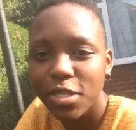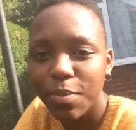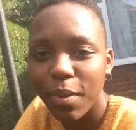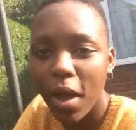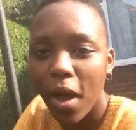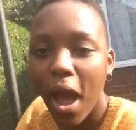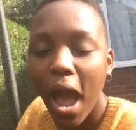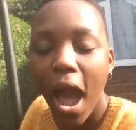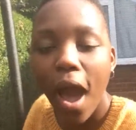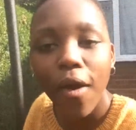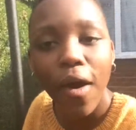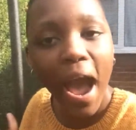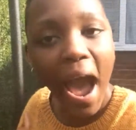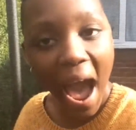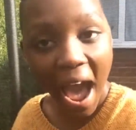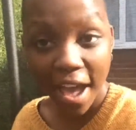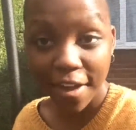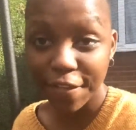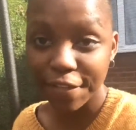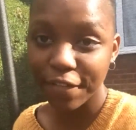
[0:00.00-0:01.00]
about how
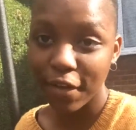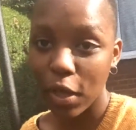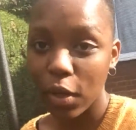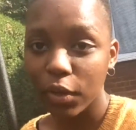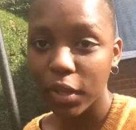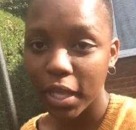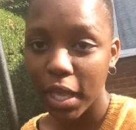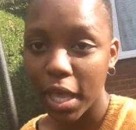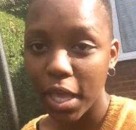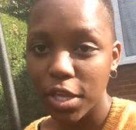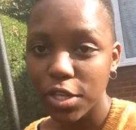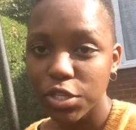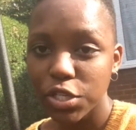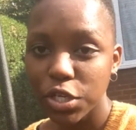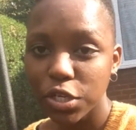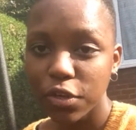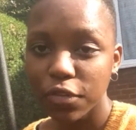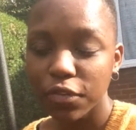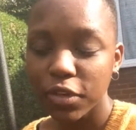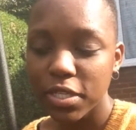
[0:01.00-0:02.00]
I felt getting
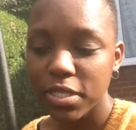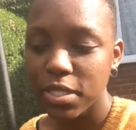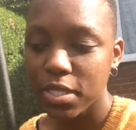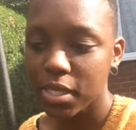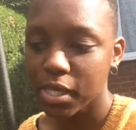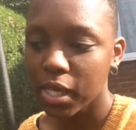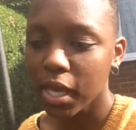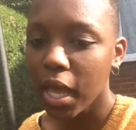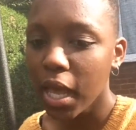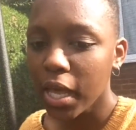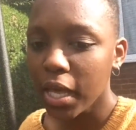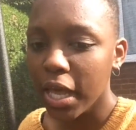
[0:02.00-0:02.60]
into university.